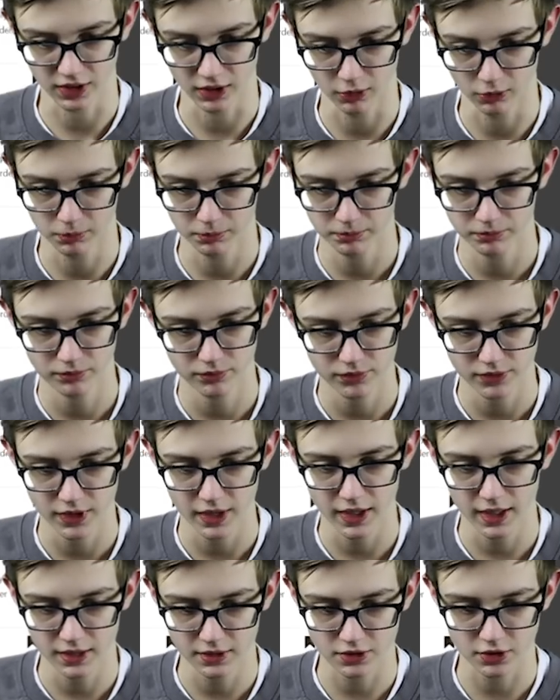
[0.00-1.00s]
out.
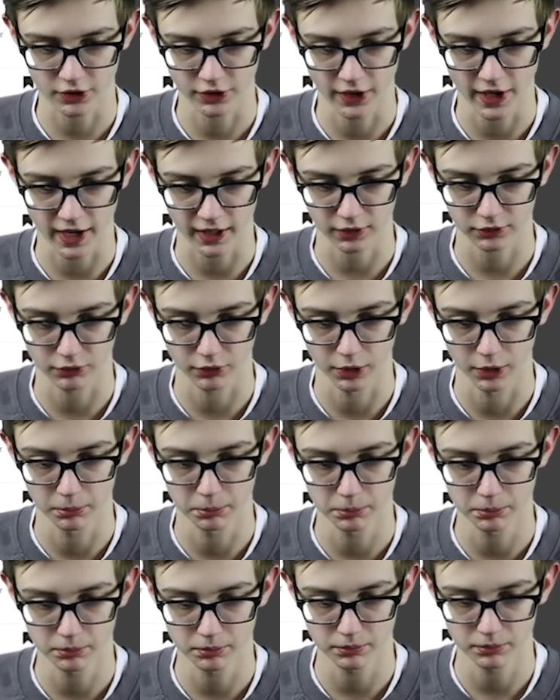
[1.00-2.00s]
8-turn axe flip.
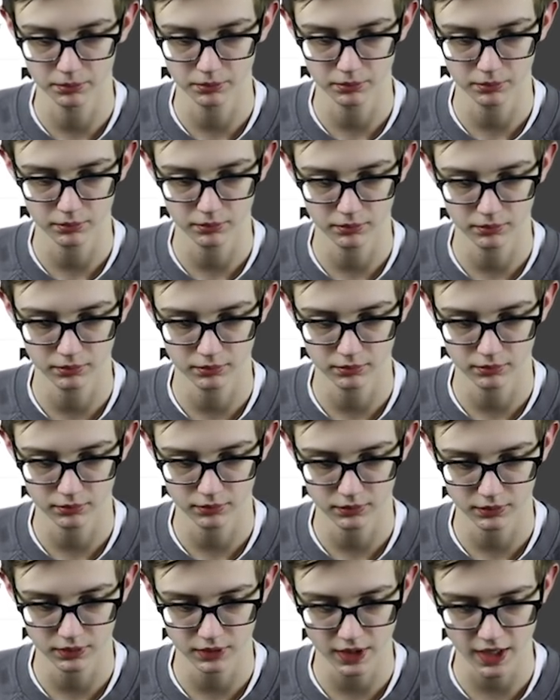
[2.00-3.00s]

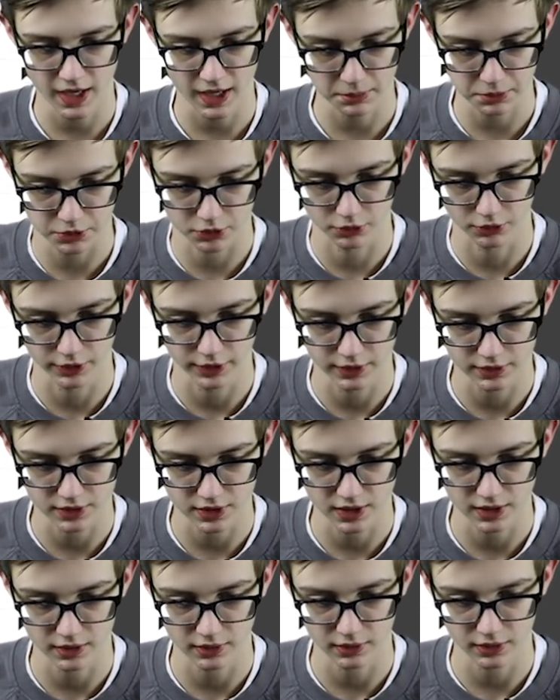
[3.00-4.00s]
Absolutely
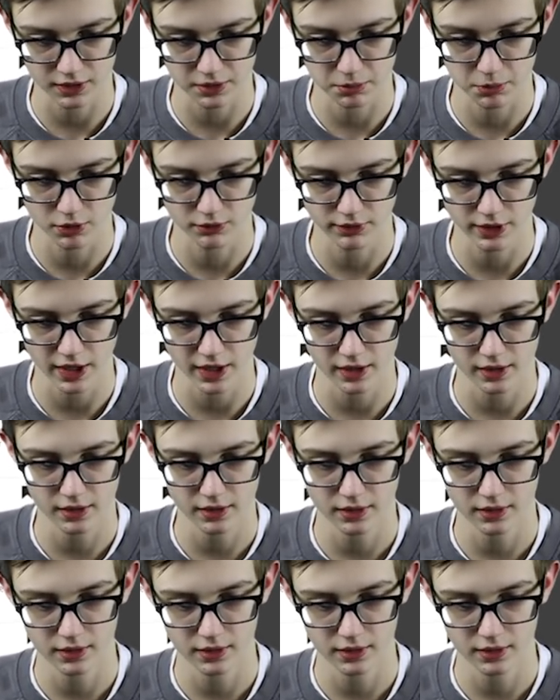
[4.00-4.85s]
insane. Let's move that.